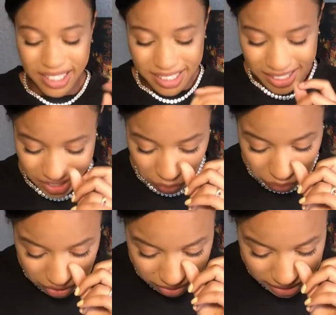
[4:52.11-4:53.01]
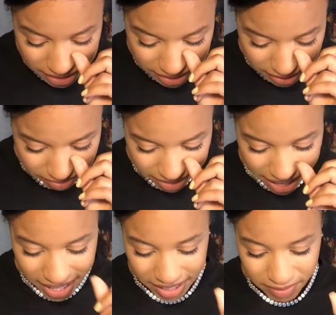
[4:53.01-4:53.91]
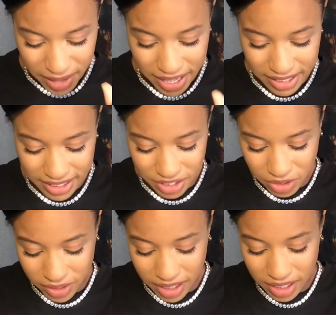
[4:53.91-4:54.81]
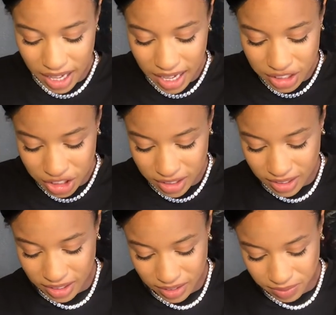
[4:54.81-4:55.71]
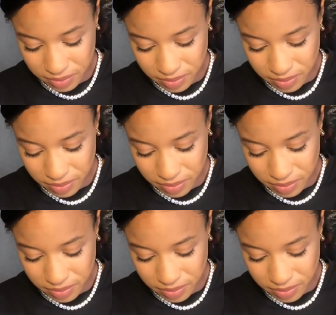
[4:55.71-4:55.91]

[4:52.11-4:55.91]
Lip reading: surrealism and making digital collages.